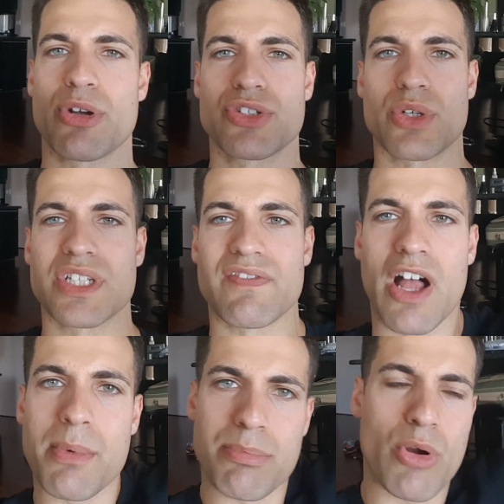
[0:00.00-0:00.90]
personal
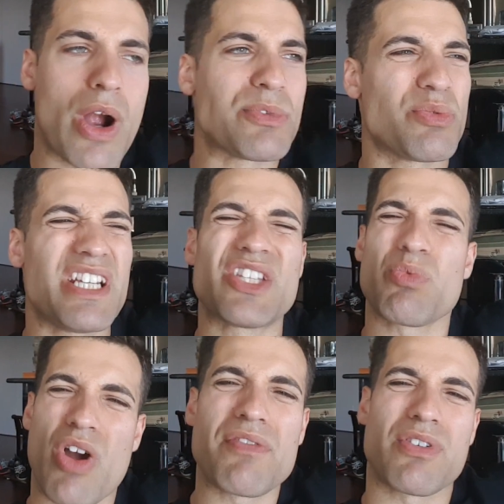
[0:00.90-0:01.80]
development programs, we need to
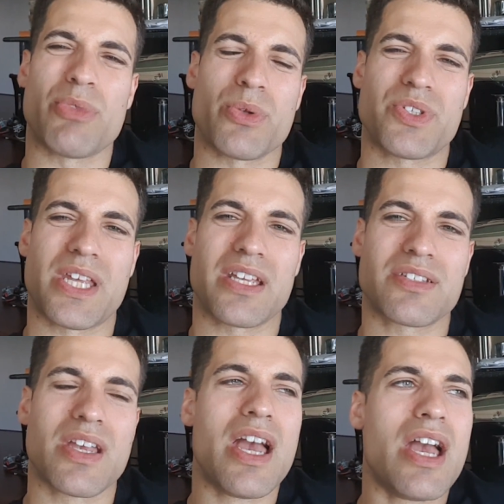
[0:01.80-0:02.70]
run from those things.